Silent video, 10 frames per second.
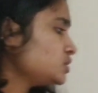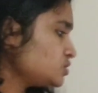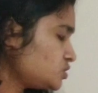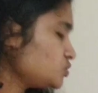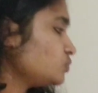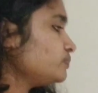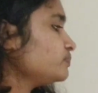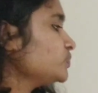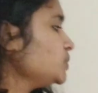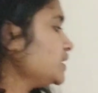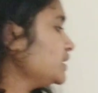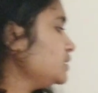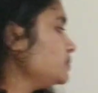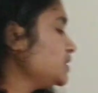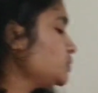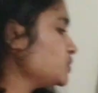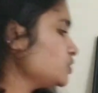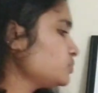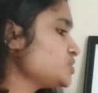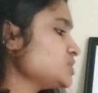So we can eliminate one
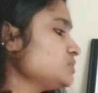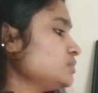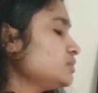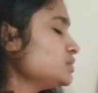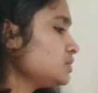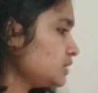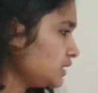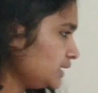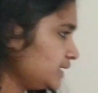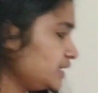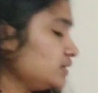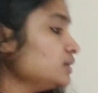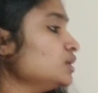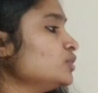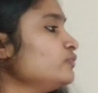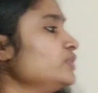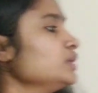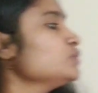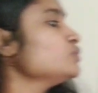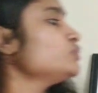option. Again,
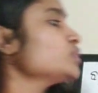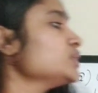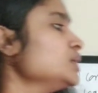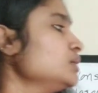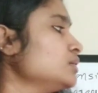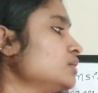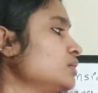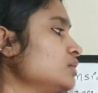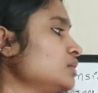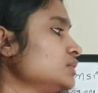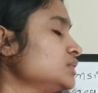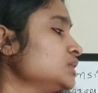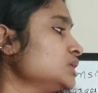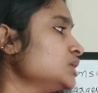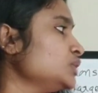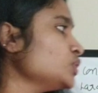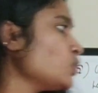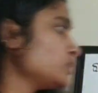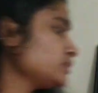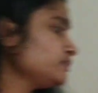we'll go for the third
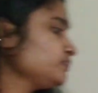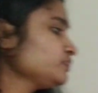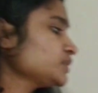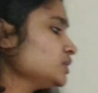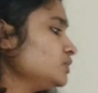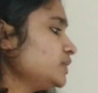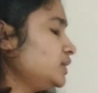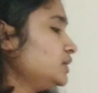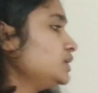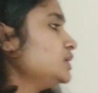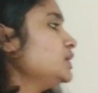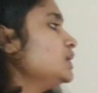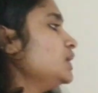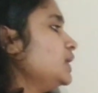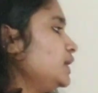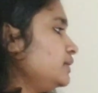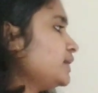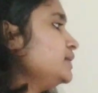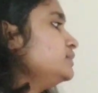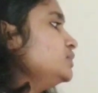node. Okay, I'll
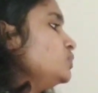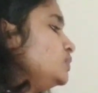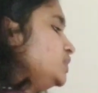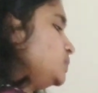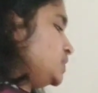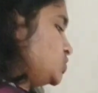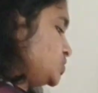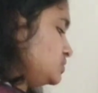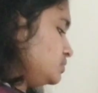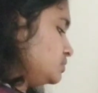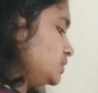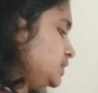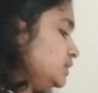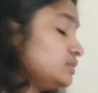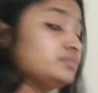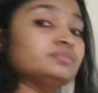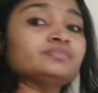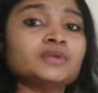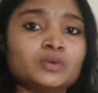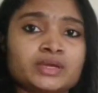write the node equation here.
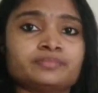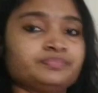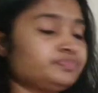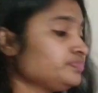Okay,